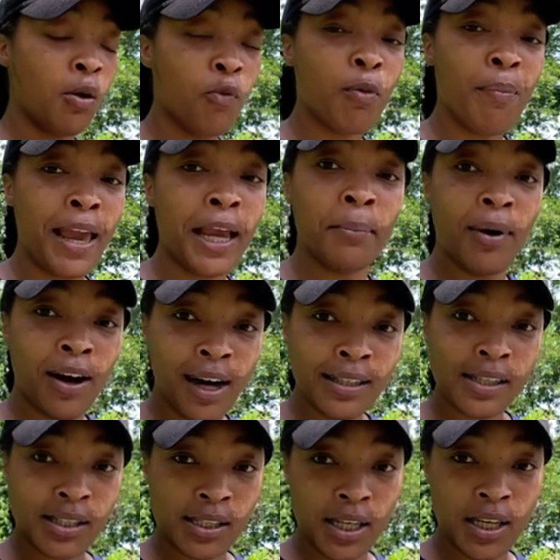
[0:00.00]
remain
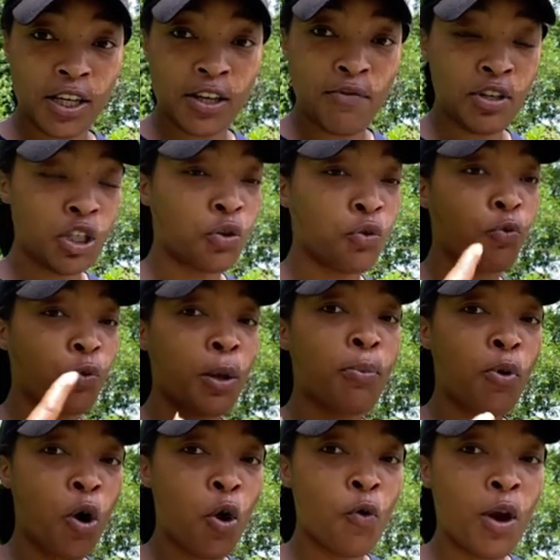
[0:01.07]
positive, to
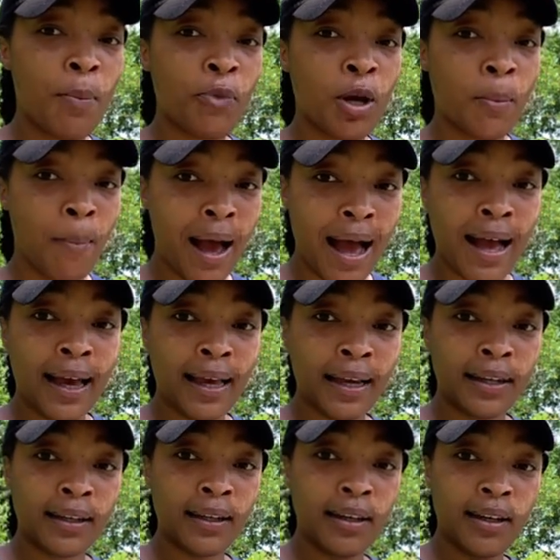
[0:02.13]
reprogram your
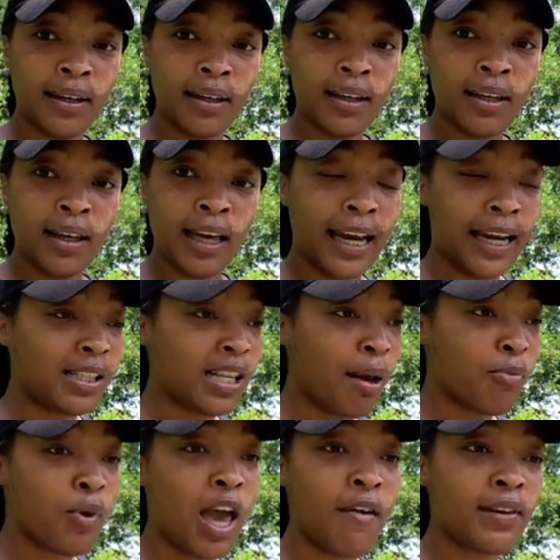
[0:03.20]
mind.
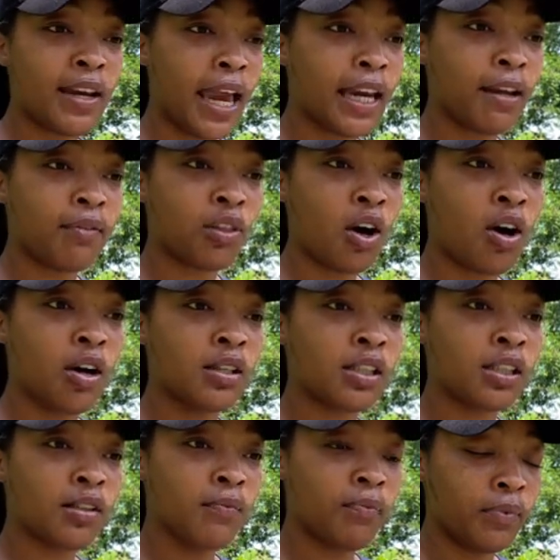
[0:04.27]
Anytime you have a negative thought,
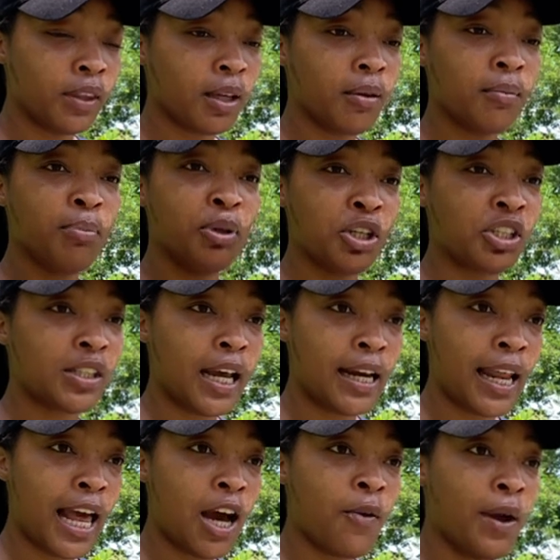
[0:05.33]
push
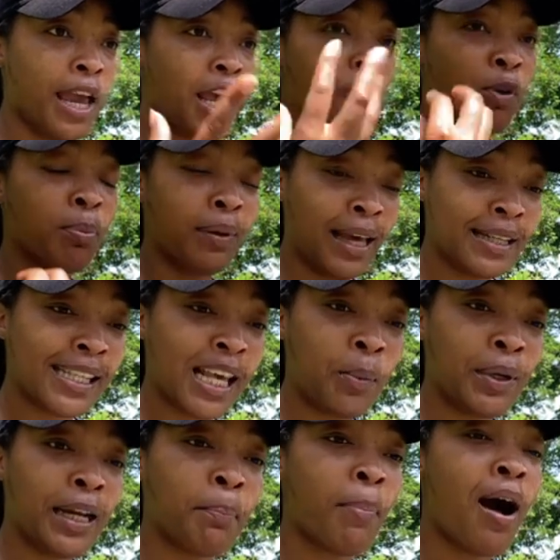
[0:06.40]
that out and replace
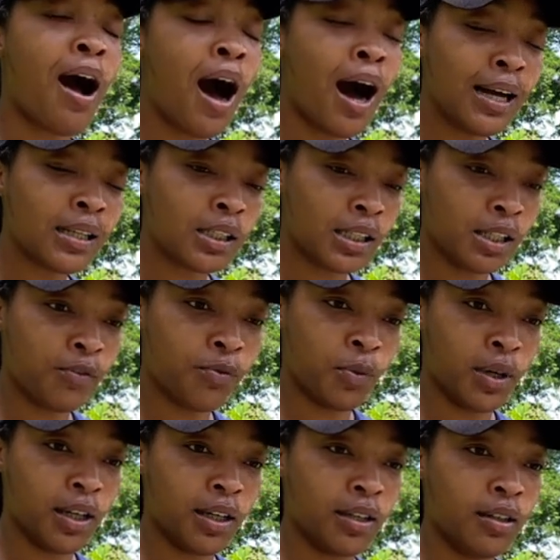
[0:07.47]
that with a positive
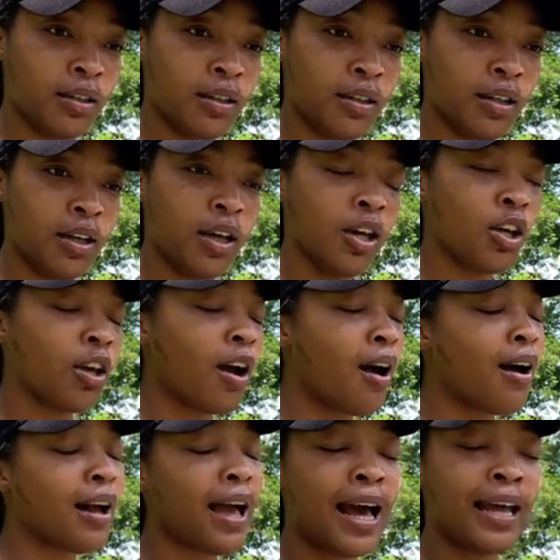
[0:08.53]
one.
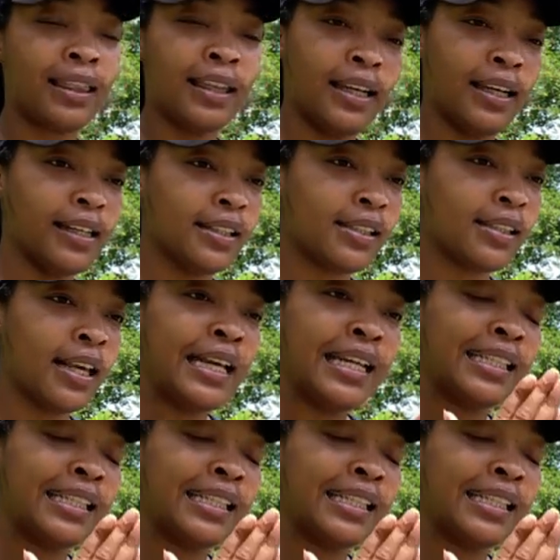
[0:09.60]
Y'all got this.